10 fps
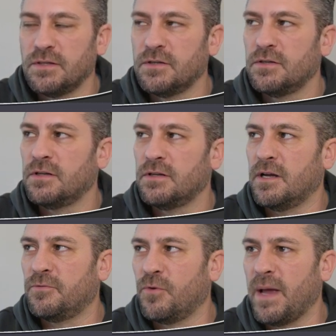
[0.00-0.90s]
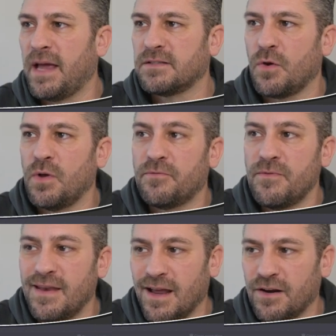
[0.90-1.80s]
fallback. So if
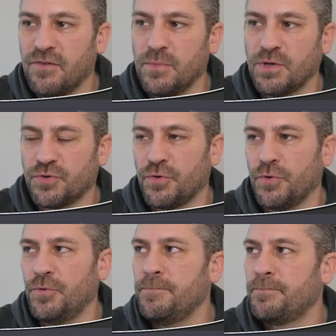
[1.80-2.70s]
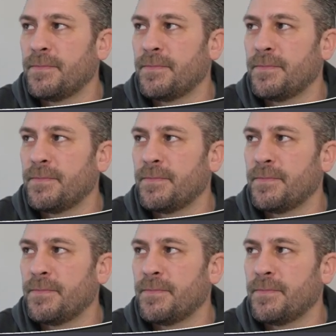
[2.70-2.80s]
none of them are true,